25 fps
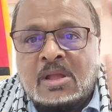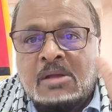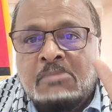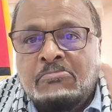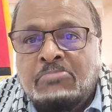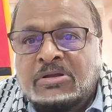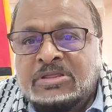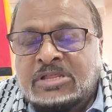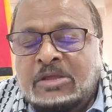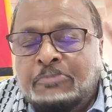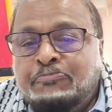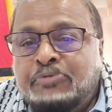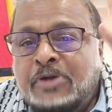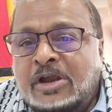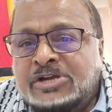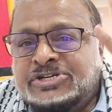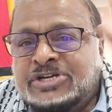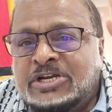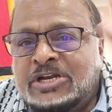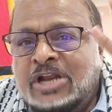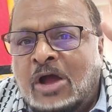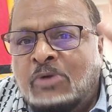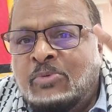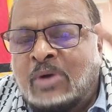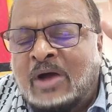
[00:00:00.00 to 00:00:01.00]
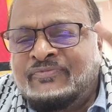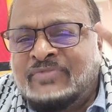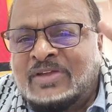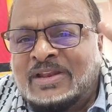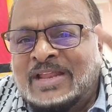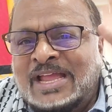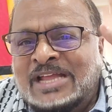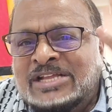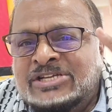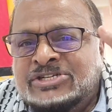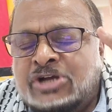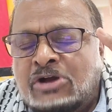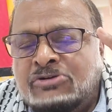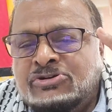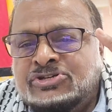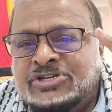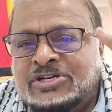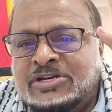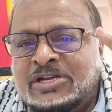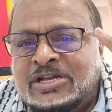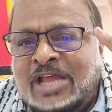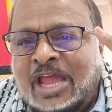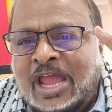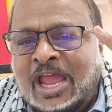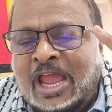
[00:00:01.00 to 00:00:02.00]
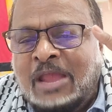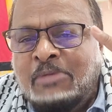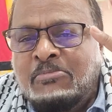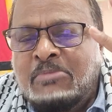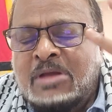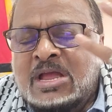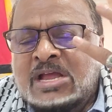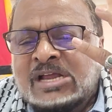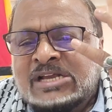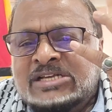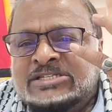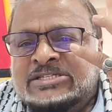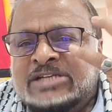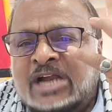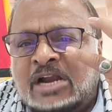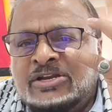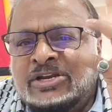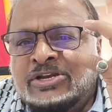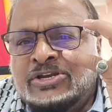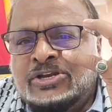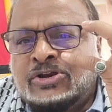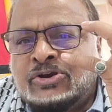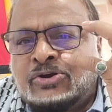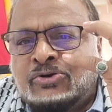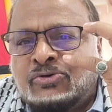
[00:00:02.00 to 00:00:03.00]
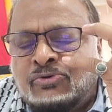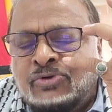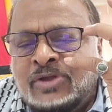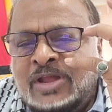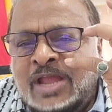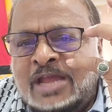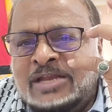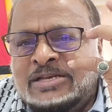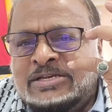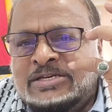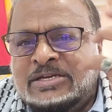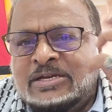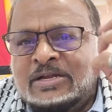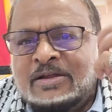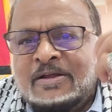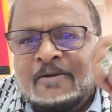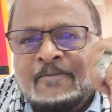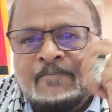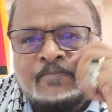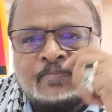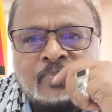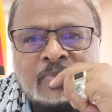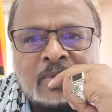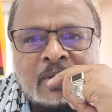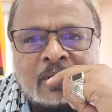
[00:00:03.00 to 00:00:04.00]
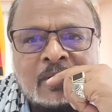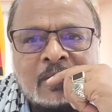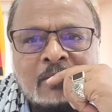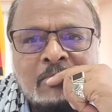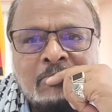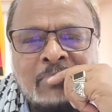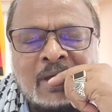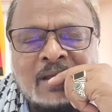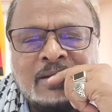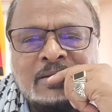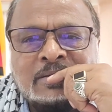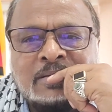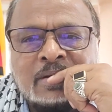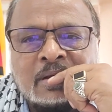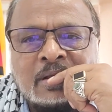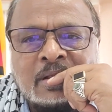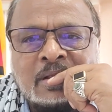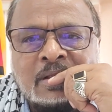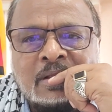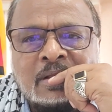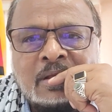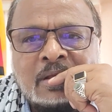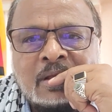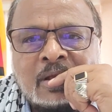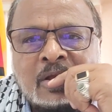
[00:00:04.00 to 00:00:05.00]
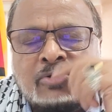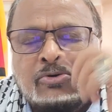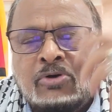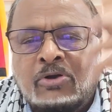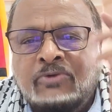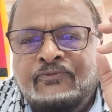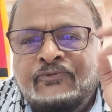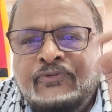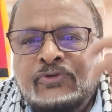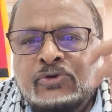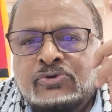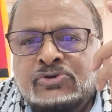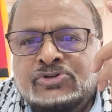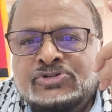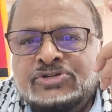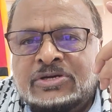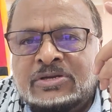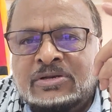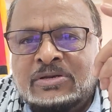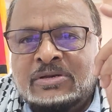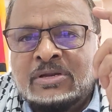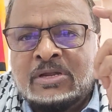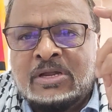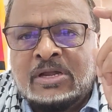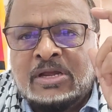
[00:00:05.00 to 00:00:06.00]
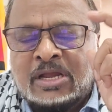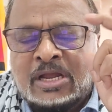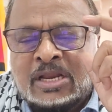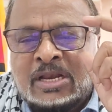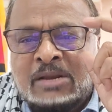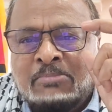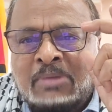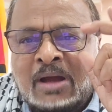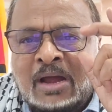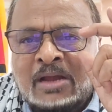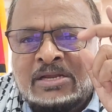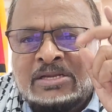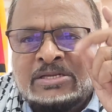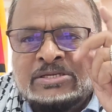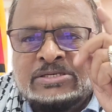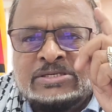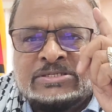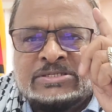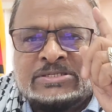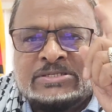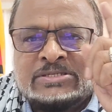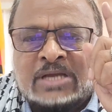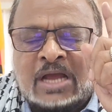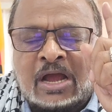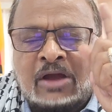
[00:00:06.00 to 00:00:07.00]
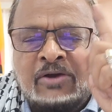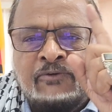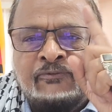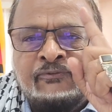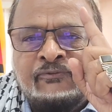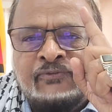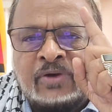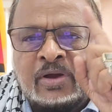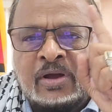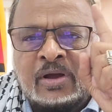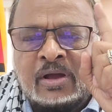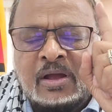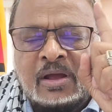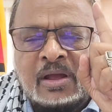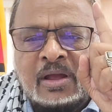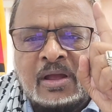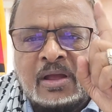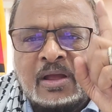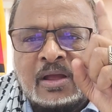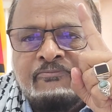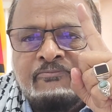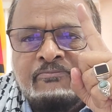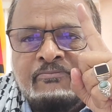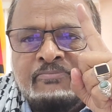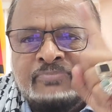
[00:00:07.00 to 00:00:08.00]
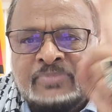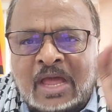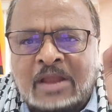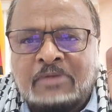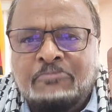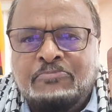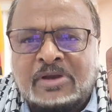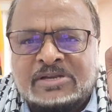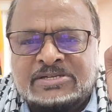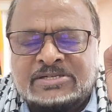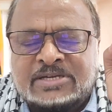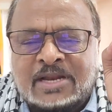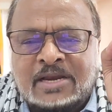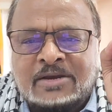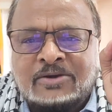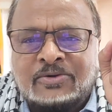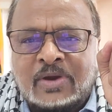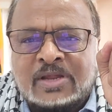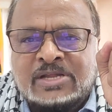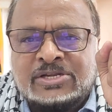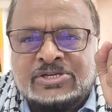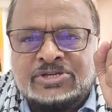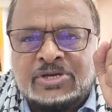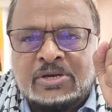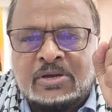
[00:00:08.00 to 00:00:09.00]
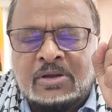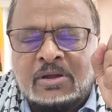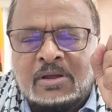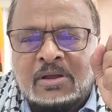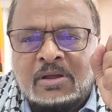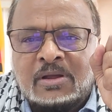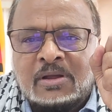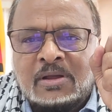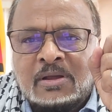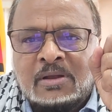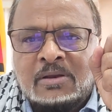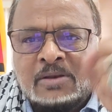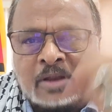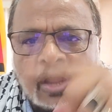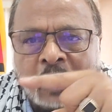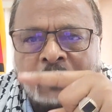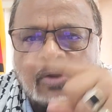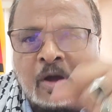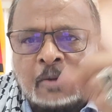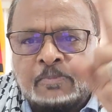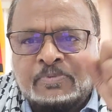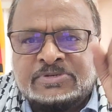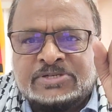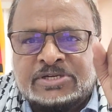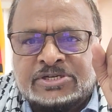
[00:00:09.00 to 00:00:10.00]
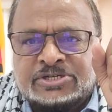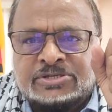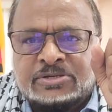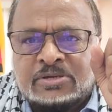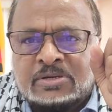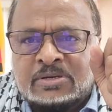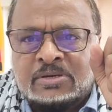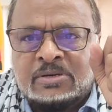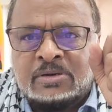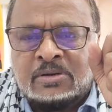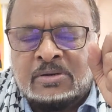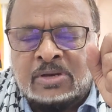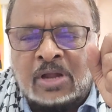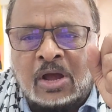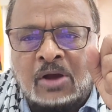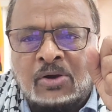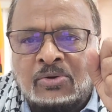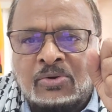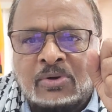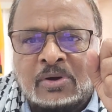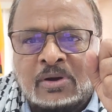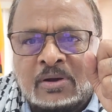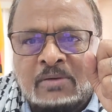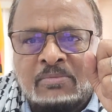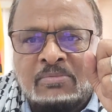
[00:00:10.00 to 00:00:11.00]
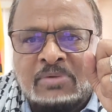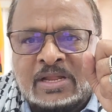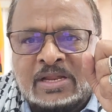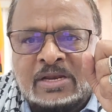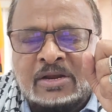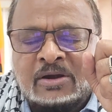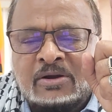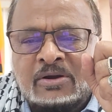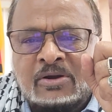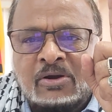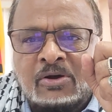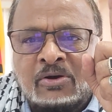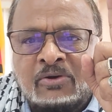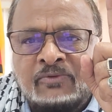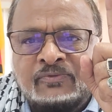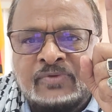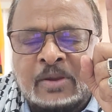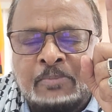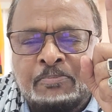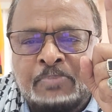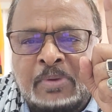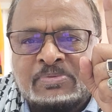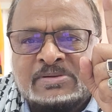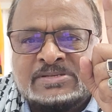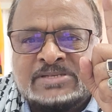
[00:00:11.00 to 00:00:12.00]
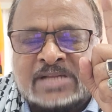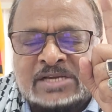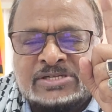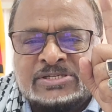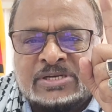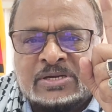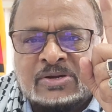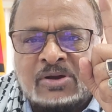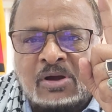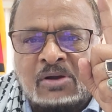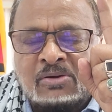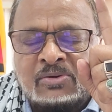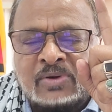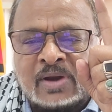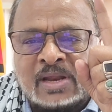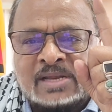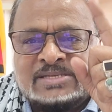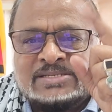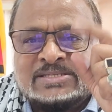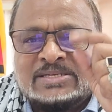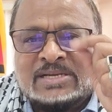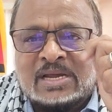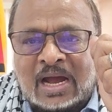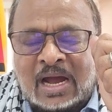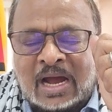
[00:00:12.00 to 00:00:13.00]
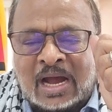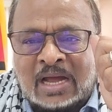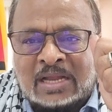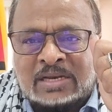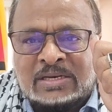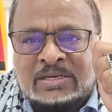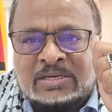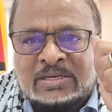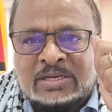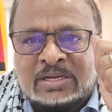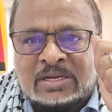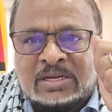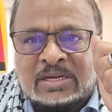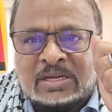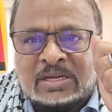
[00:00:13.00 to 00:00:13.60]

But the pressure now after the injunction came started to create mental confusion in the minds of then President Granger, now opposition, now leader of the People's National Congress, and